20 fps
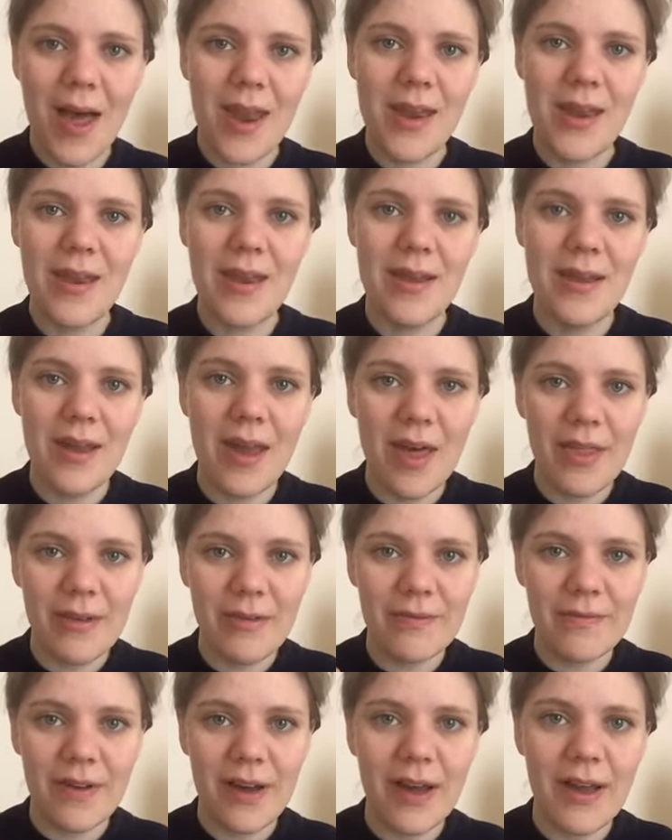Another
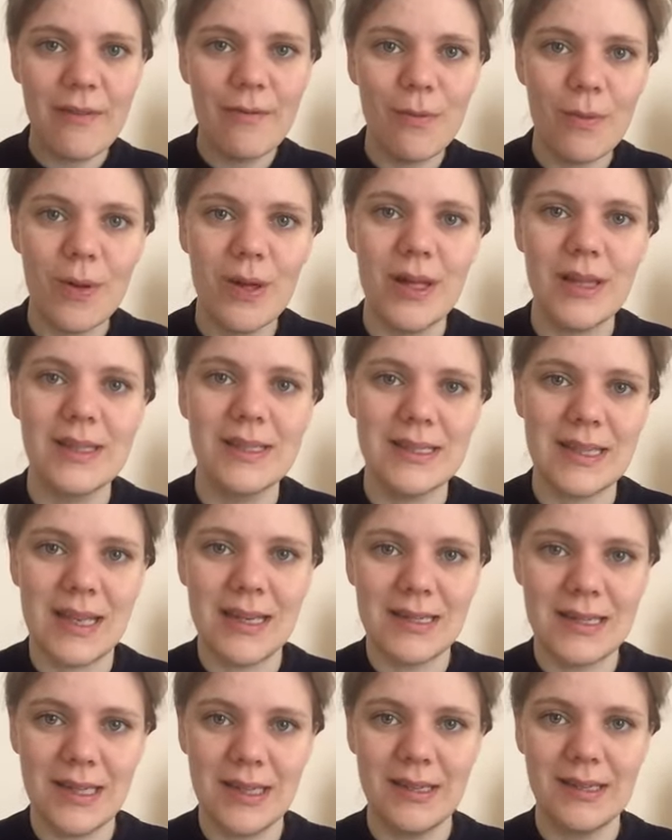five word
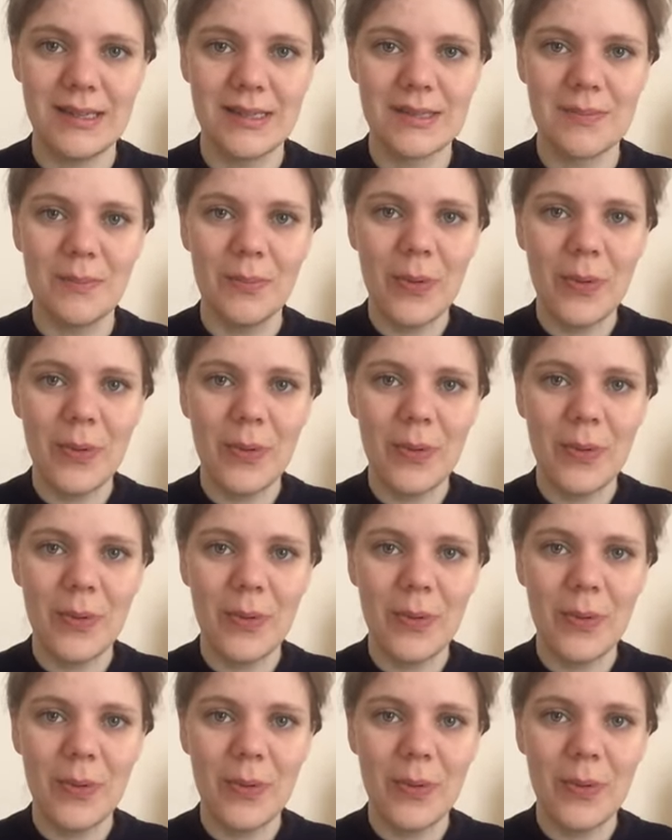sentence.